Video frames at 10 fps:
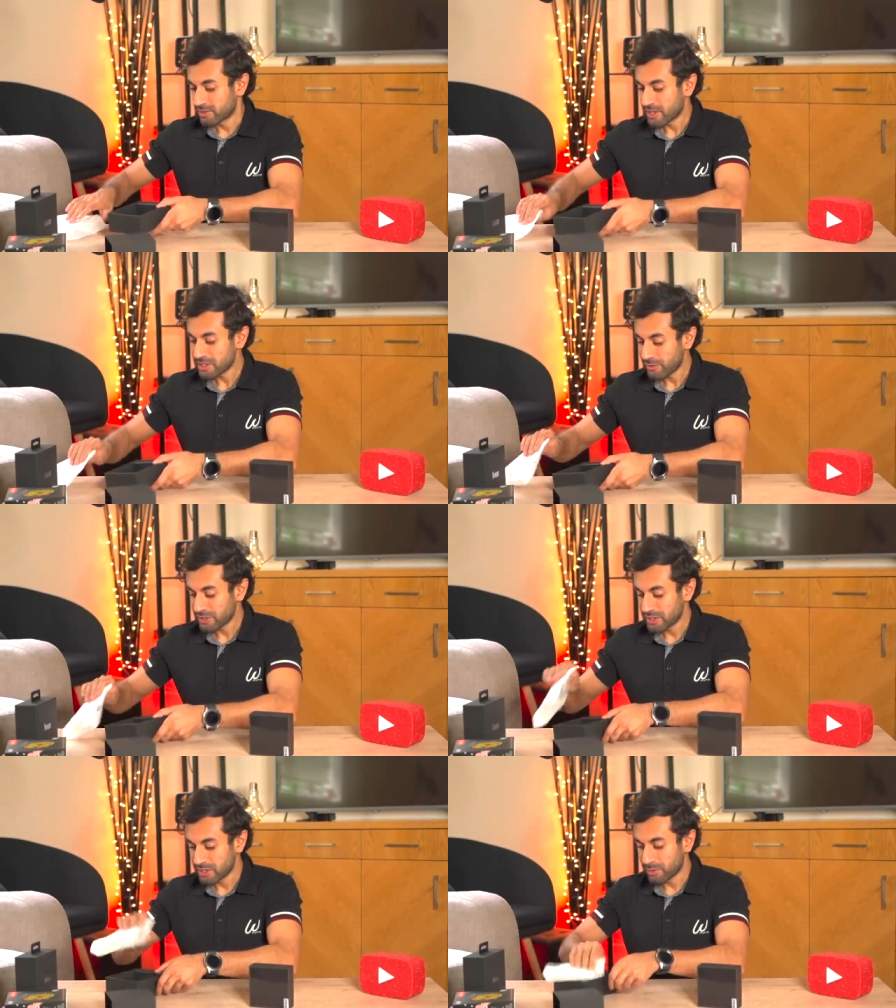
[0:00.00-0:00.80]
So that's
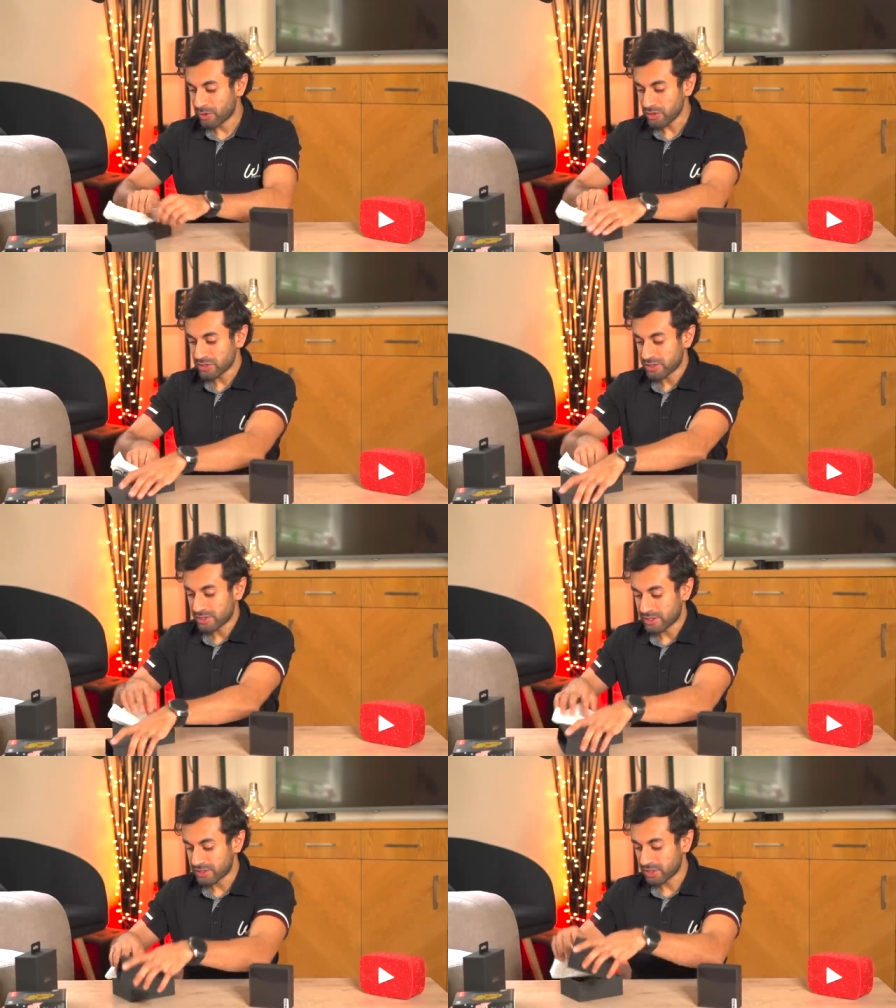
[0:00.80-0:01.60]
everything in the
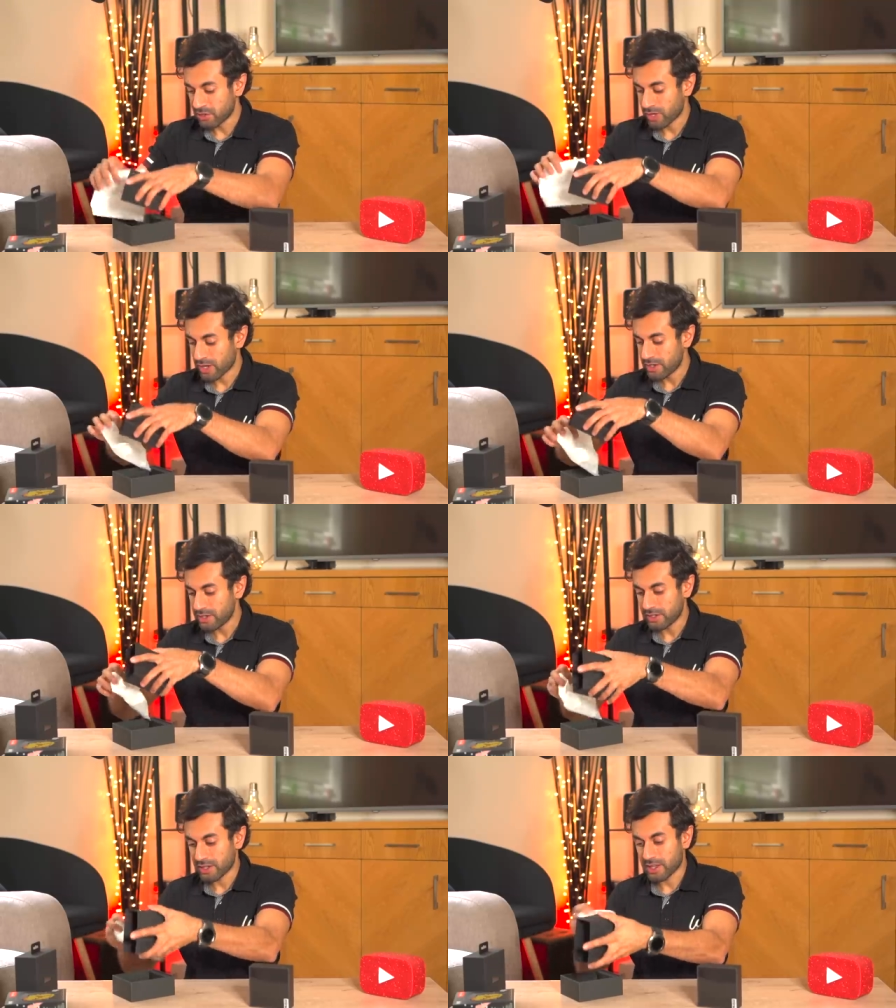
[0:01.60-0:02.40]
box. Let's go ahead
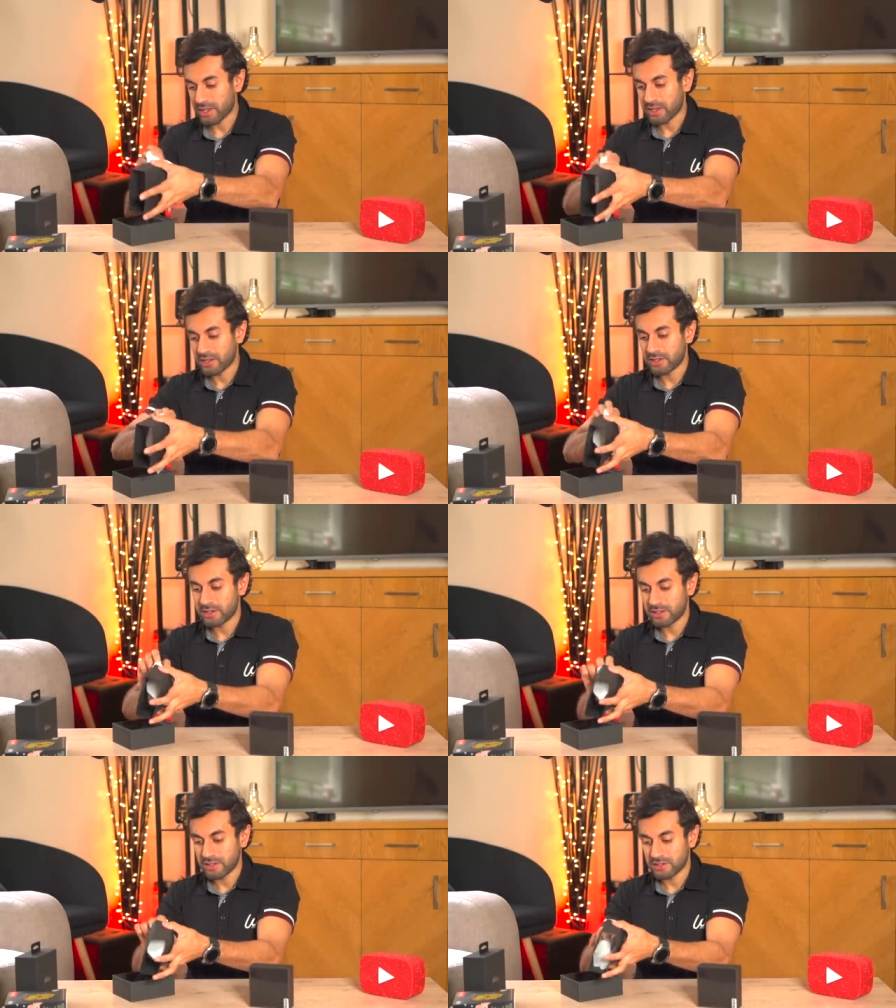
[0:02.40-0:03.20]

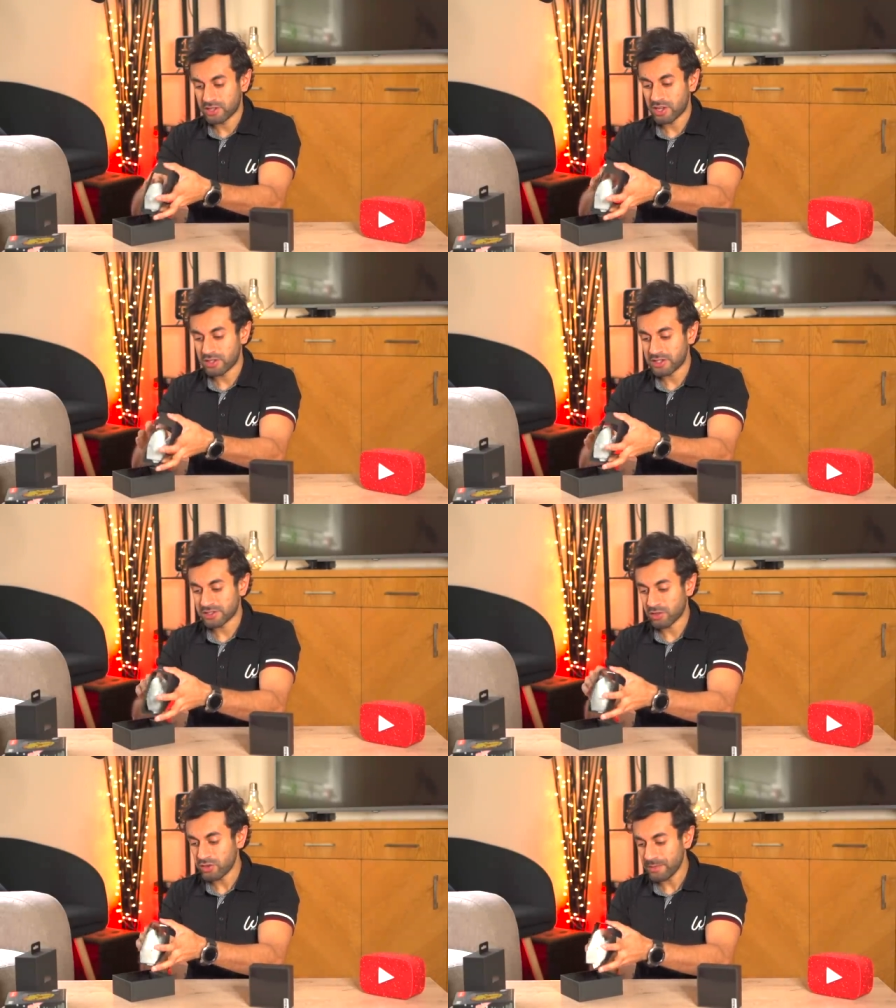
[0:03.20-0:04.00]
and turn
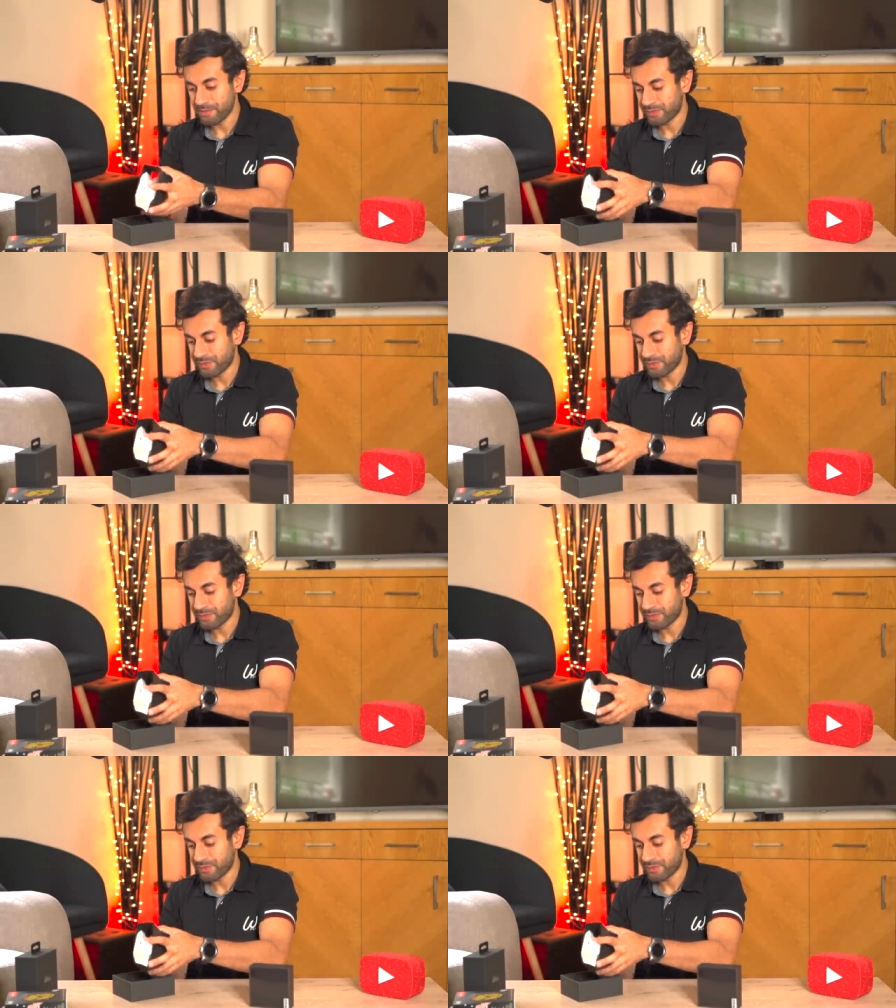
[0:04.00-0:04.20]
this on.